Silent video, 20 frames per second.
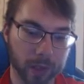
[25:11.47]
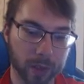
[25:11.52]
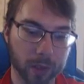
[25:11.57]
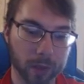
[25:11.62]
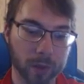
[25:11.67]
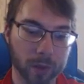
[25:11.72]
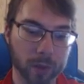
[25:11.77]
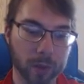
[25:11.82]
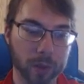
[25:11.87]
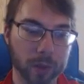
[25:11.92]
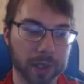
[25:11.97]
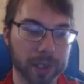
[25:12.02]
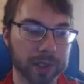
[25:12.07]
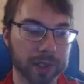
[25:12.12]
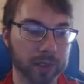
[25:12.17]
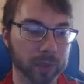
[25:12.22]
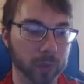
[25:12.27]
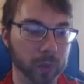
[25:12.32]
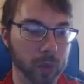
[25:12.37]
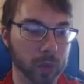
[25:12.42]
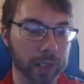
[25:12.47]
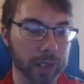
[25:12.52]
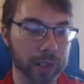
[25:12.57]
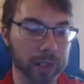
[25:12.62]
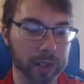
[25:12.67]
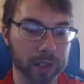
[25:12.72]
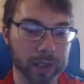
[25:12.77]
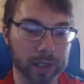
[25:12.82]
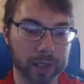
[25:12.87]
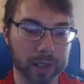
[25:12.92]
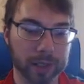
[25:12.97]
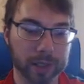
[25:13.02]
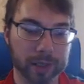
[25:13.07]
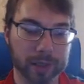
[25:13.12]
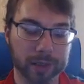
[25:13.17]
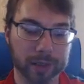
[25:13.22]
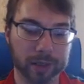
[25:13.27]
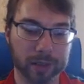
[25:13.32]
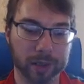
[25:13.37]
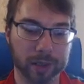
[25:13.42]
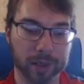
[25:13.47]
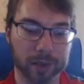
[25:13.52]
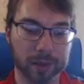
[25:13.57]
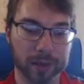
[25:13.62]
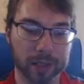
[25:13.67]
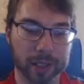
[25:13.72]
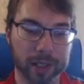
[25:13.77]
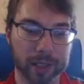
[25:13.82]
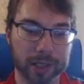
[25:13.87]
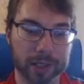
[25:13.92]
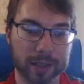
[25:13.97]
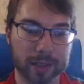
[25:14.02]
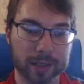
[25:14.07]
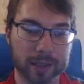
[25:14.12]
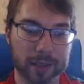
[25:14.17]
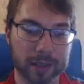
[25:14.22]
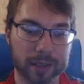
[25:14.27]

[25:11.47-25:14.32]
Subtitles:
Oh, this is a warrior. All right.